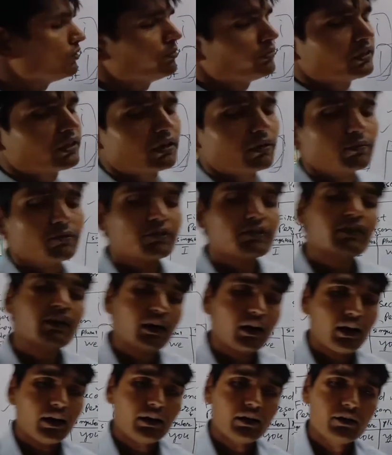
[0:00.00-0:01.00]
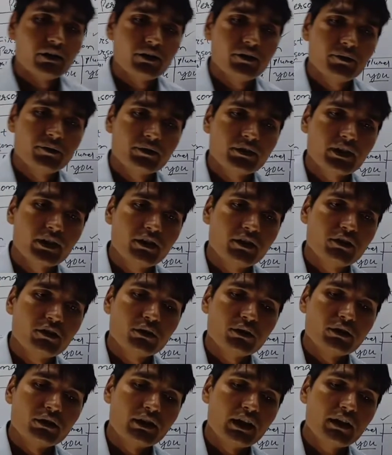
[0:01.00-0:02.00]
becomes I.
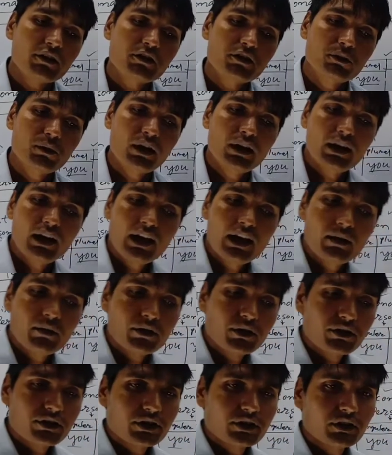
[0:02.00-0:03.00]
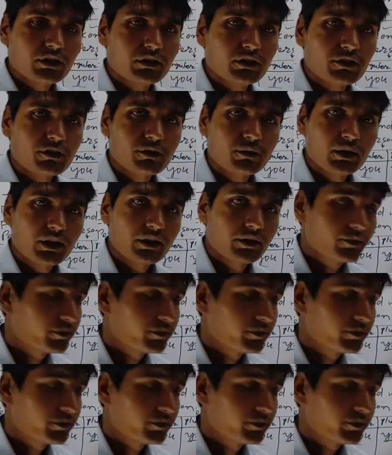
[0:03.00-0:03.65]
So that's why I have written in this way.